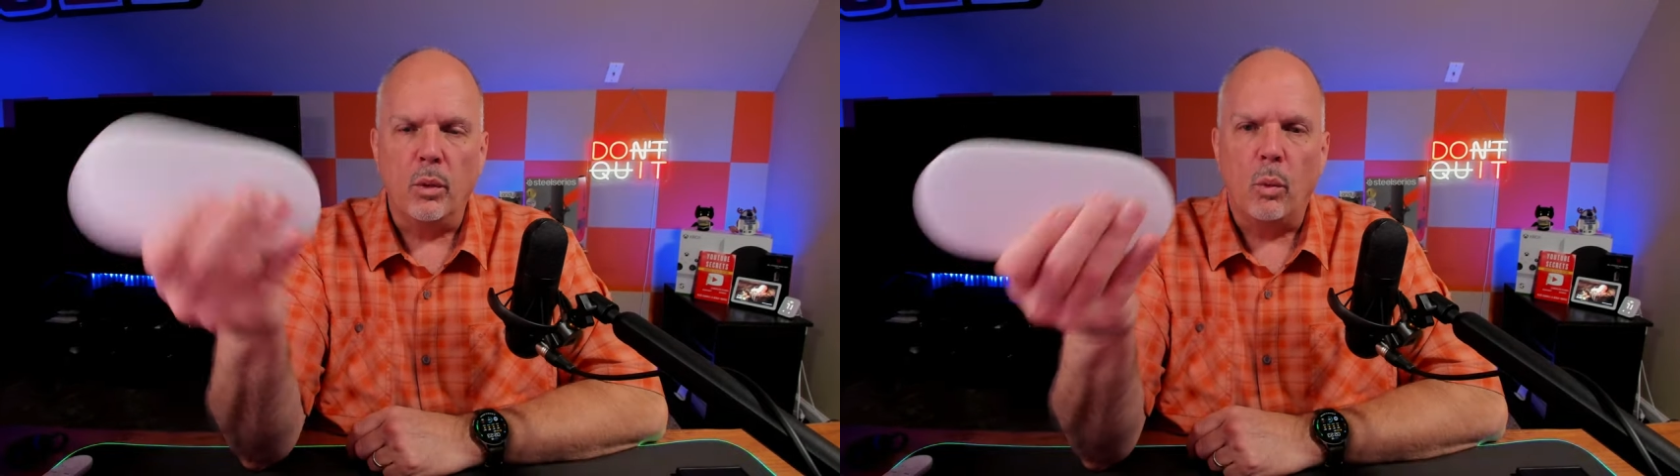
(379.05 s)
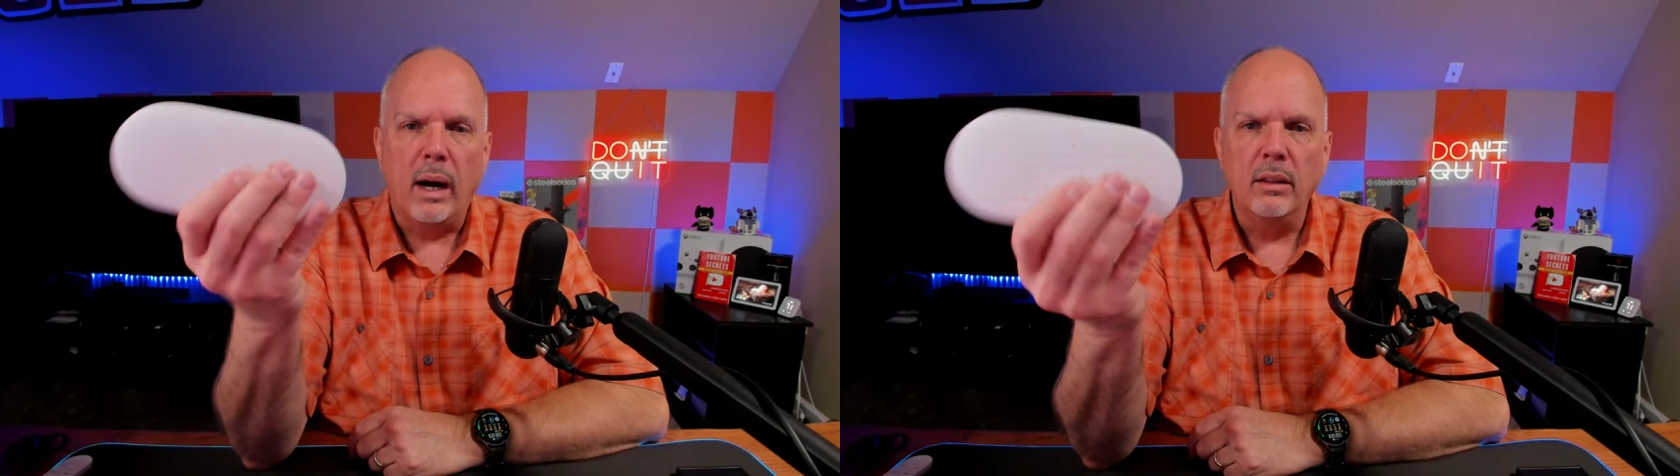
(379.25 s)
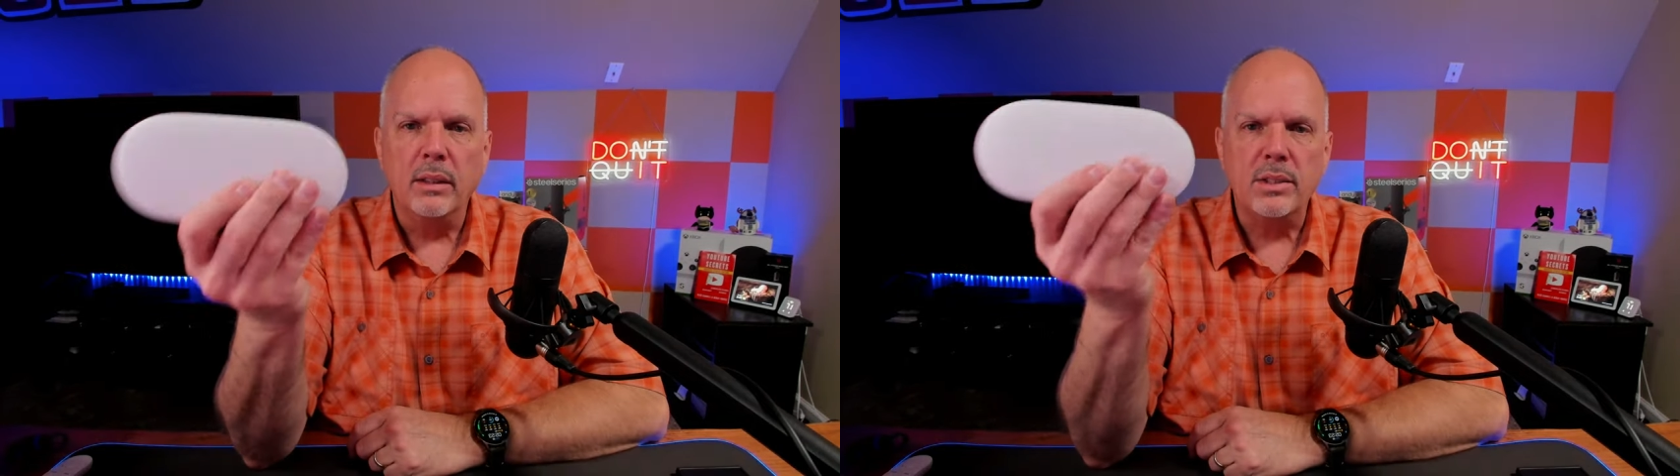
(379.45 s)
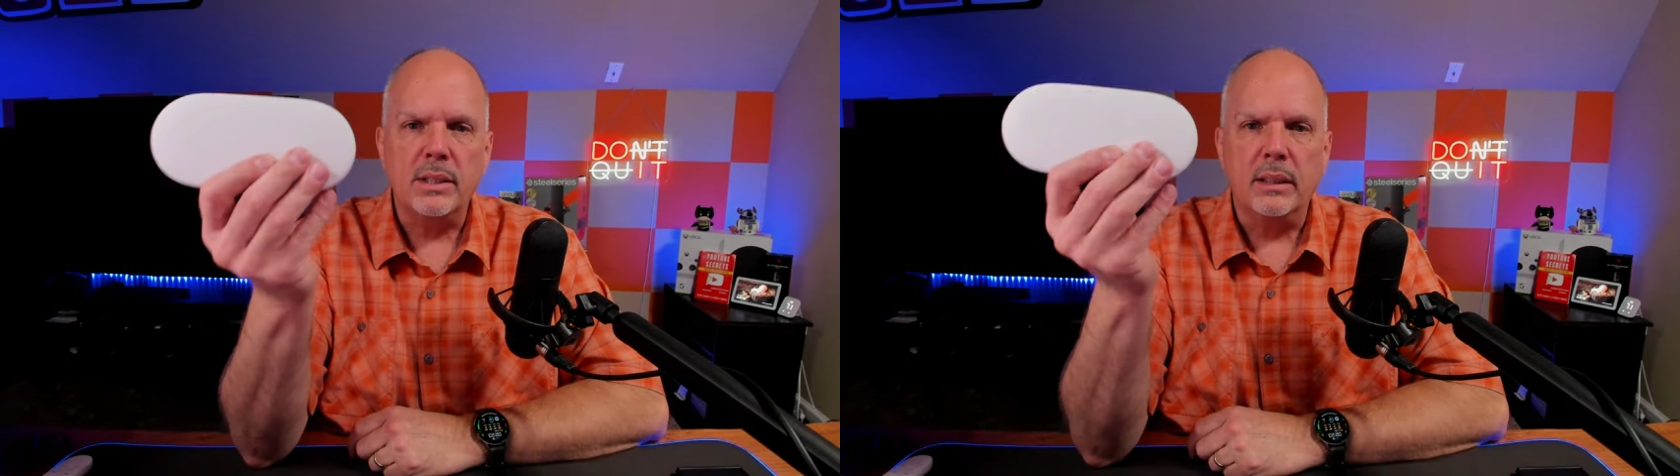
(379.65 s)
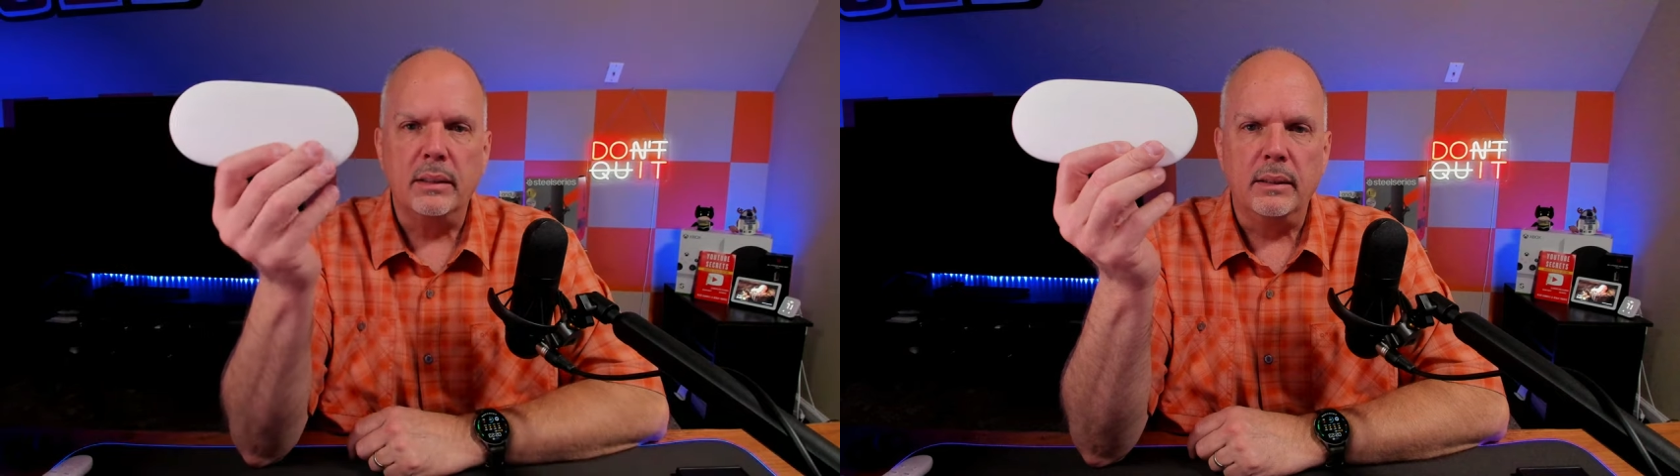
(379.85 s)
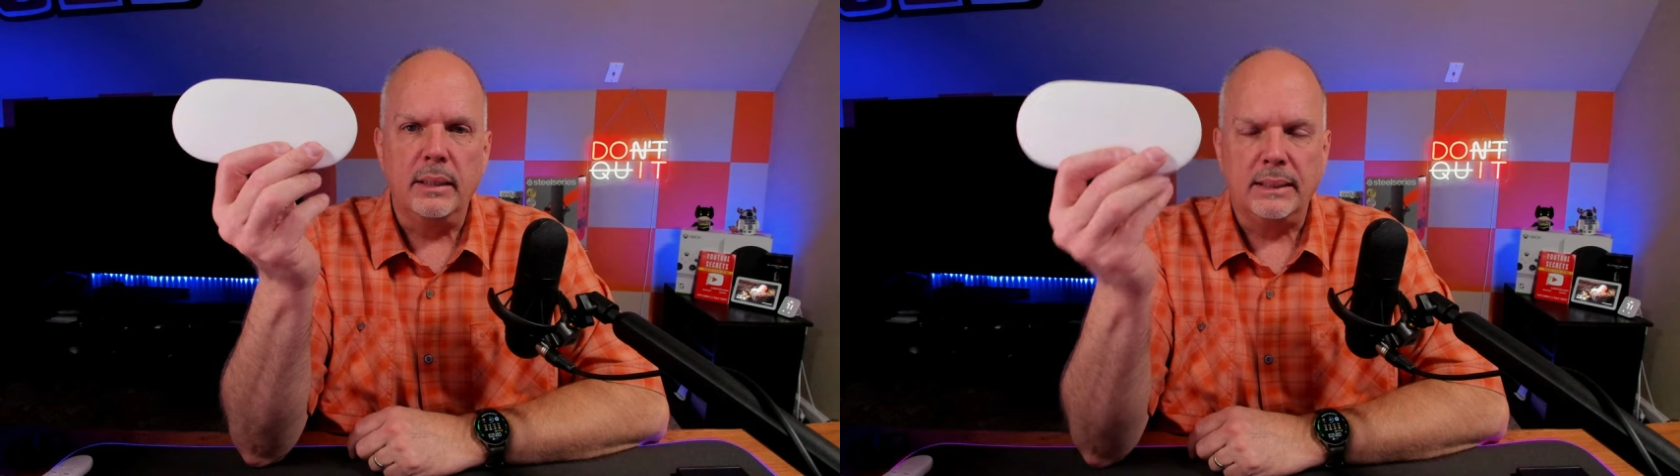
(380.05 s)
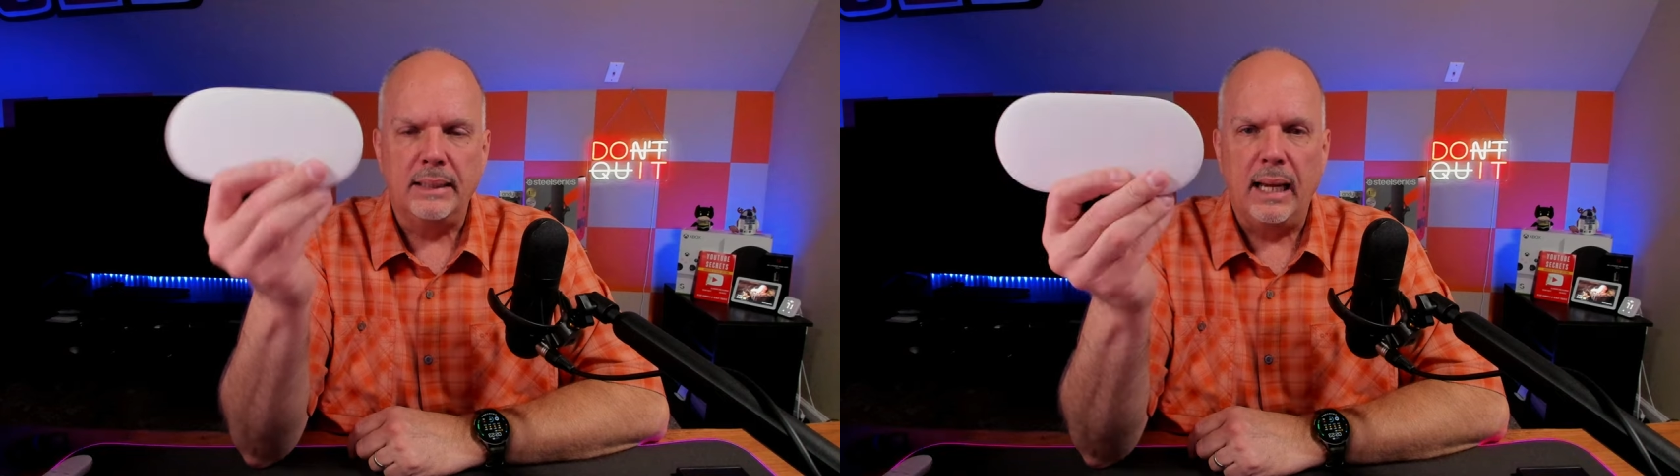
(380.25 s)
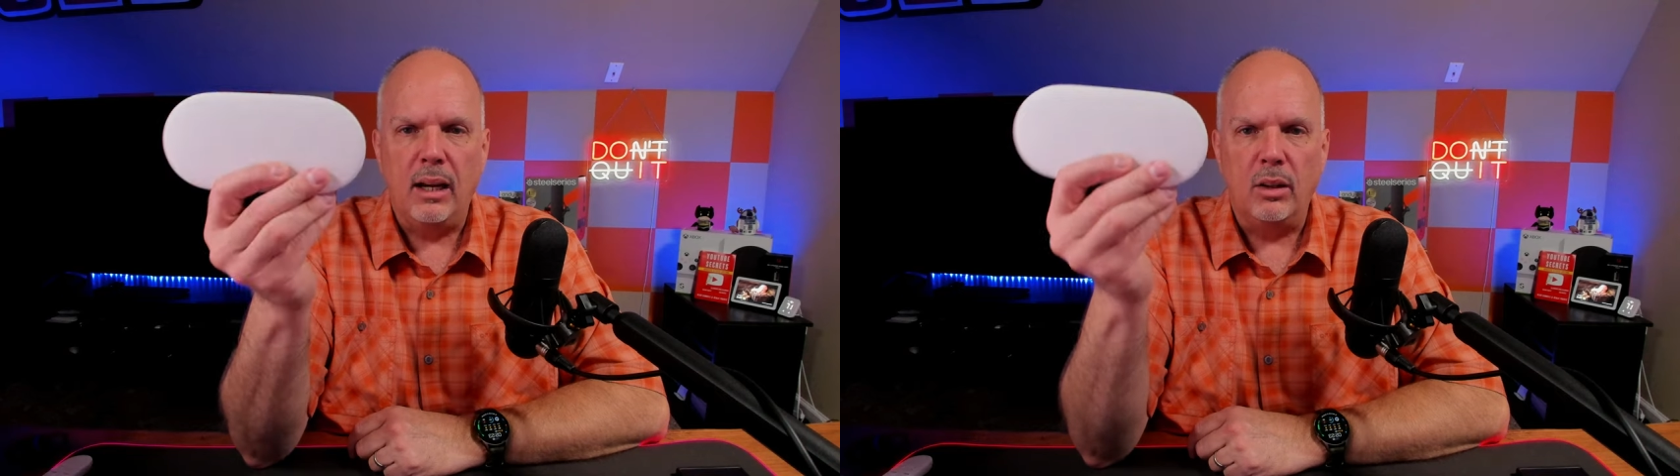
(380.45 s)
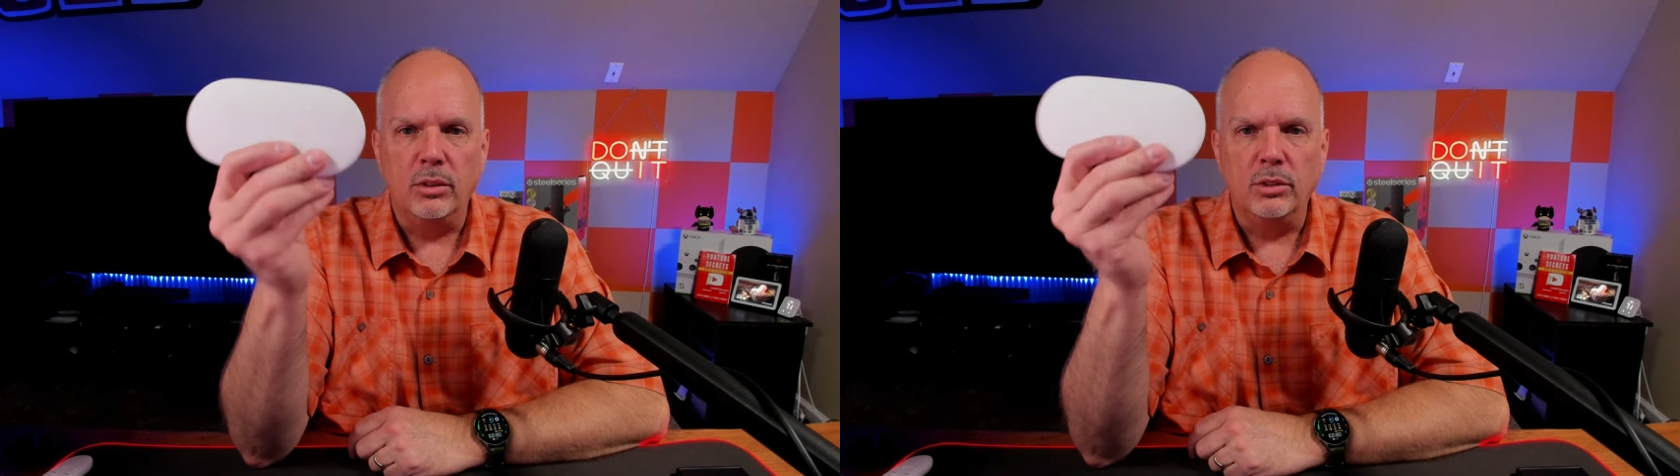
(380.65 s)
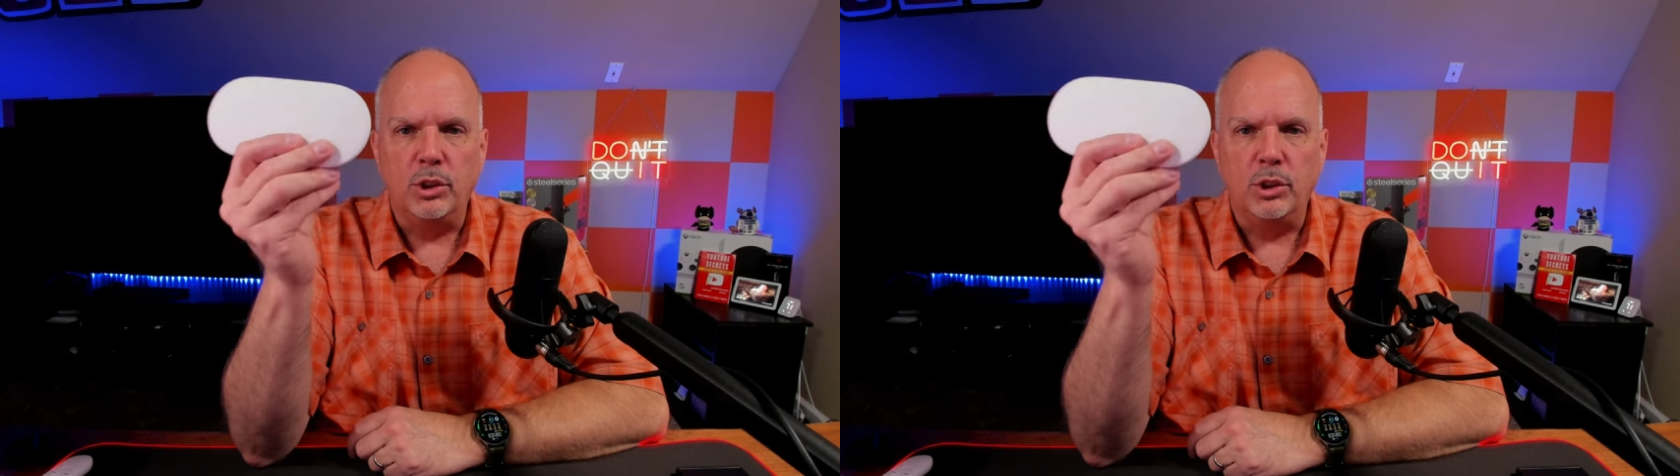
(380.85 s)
The wireless is now